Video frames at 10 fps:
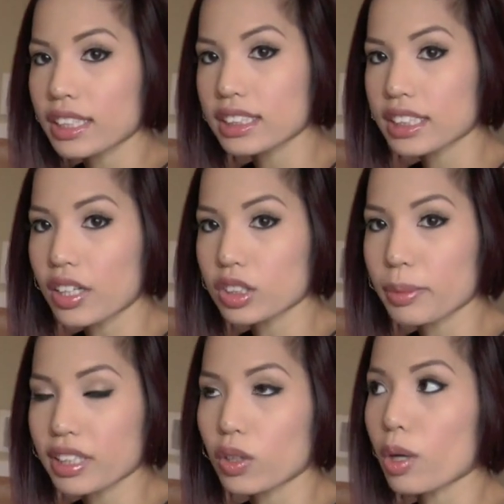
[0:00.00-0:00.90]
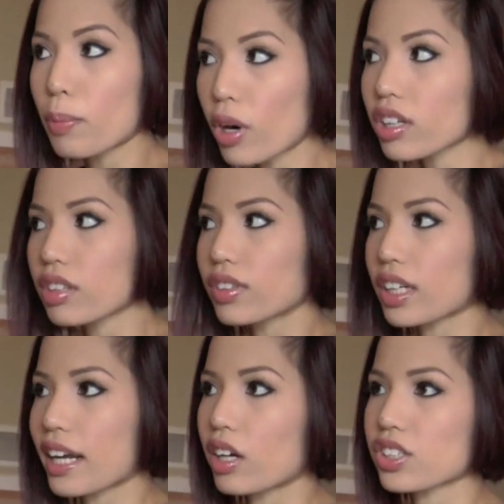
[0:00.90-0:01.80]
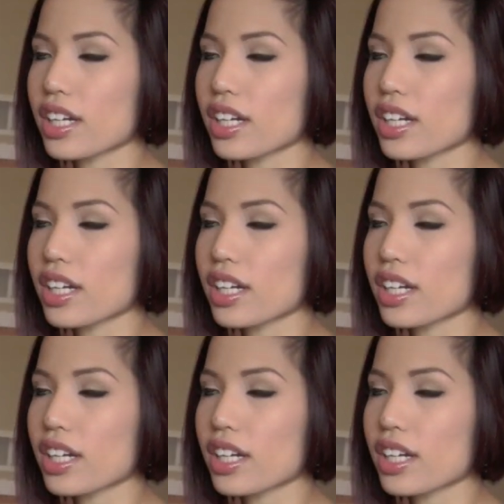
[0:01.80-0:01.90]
this couch right there, our part of our couch.